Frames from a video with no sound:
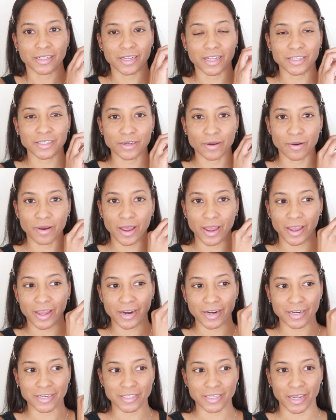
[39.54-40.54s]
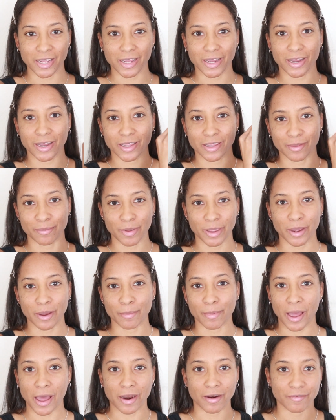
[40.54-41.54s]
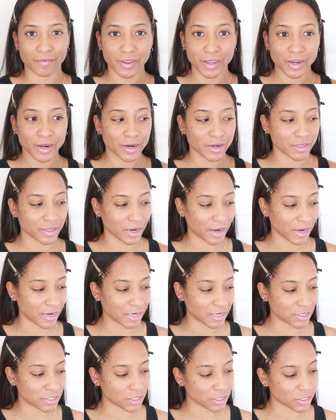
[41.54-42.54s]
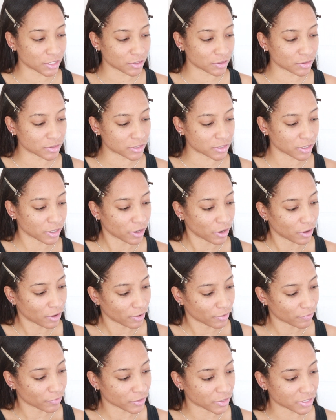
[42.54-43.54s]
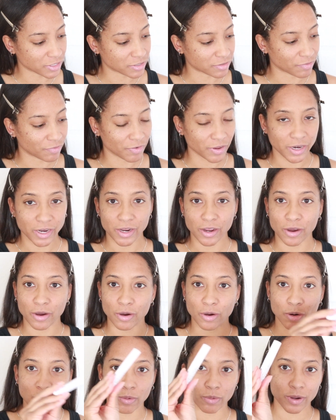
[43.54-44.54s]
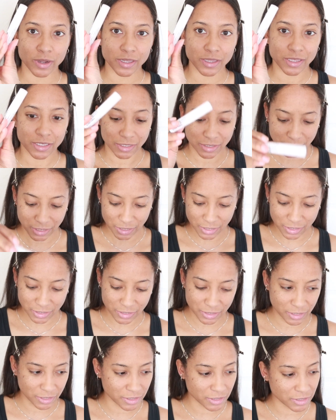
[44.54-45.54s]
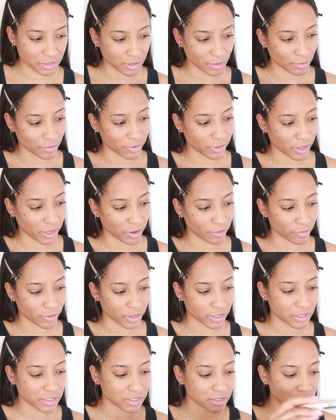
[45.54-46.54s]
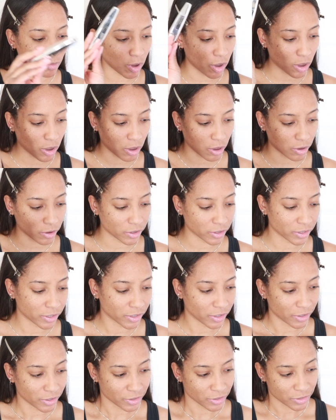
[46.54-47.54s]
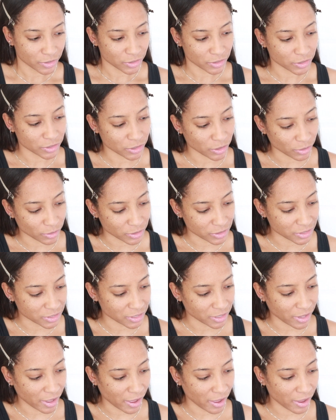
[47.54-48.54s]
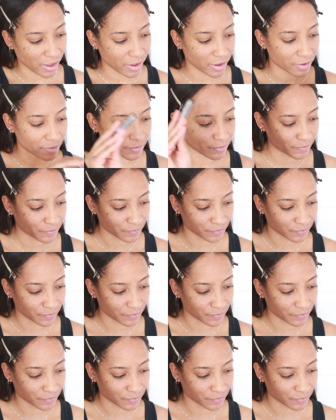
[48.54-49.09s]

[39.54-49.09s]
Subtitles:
Let's go ahead and take the makeup out of here that I need to use for this video. This is something really small, so is that.